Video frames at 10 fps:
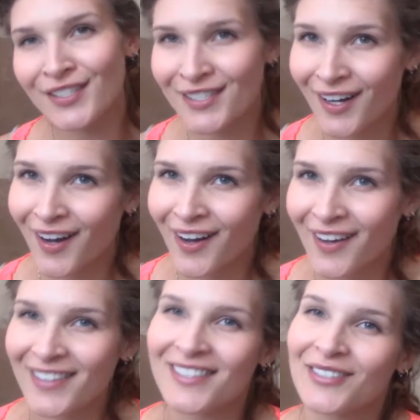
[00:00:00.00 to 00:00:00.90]

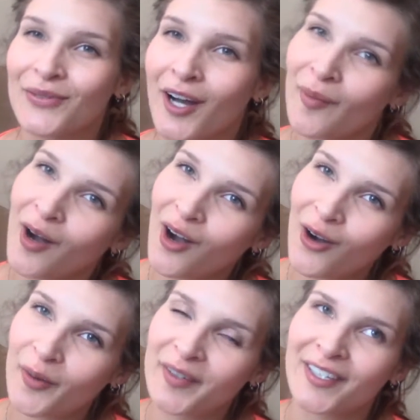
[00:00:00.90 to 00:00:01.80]
sucks and you come
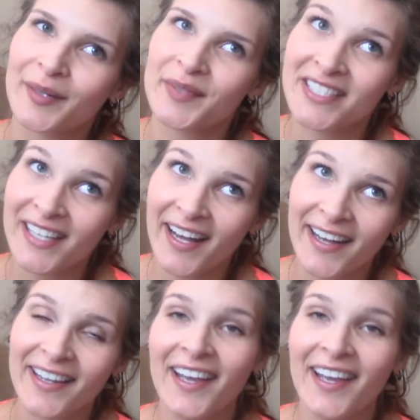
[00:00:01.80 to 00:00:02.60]
home and you're upset